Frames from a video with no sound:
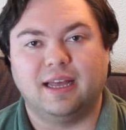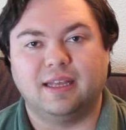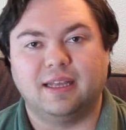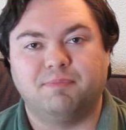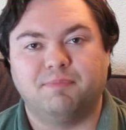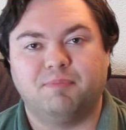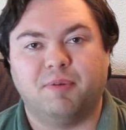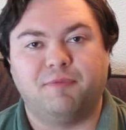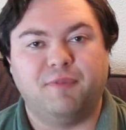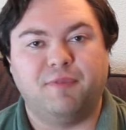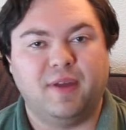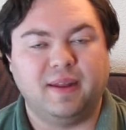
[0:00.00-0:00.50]

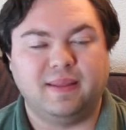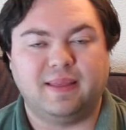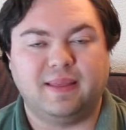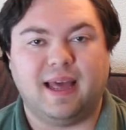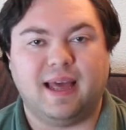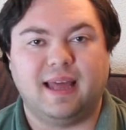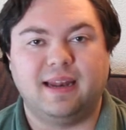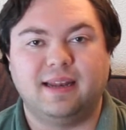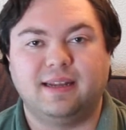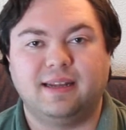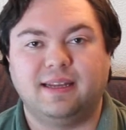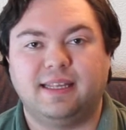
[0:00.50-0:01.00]
prevent
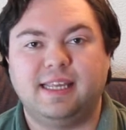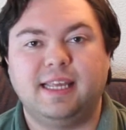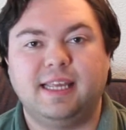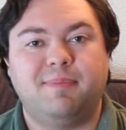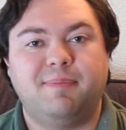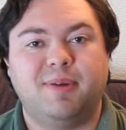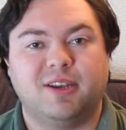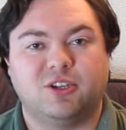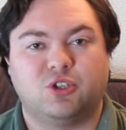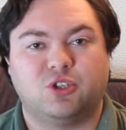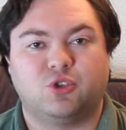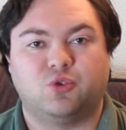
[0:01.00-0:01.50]
that and
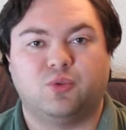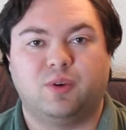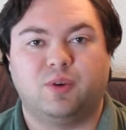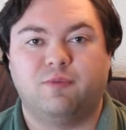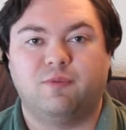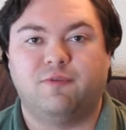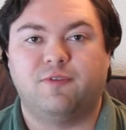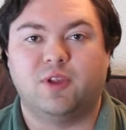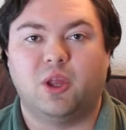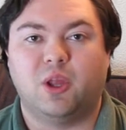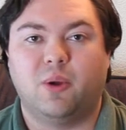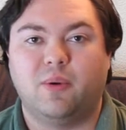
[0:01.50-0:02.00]
keep history
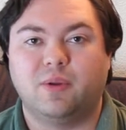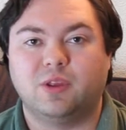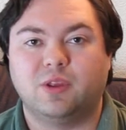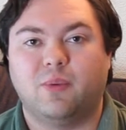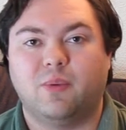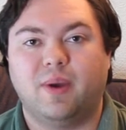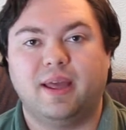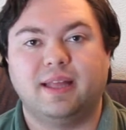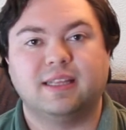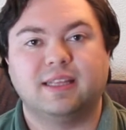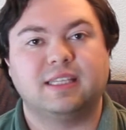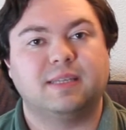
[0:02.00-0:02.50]
flowing the
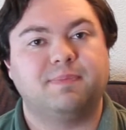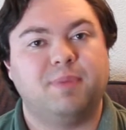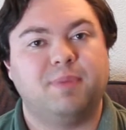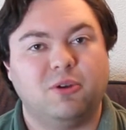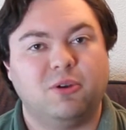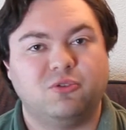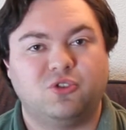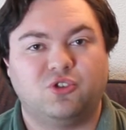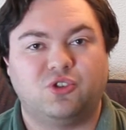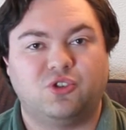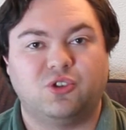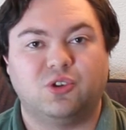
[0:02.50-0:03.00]
way it's
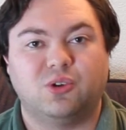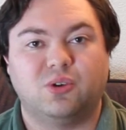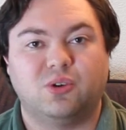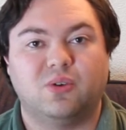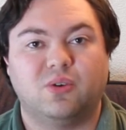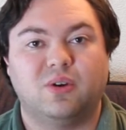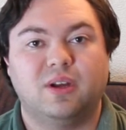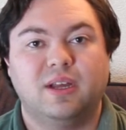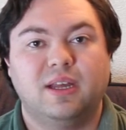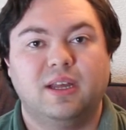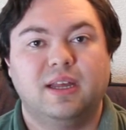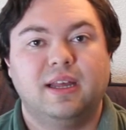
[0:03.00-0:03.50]
supposed
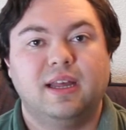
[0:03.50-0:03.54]
to.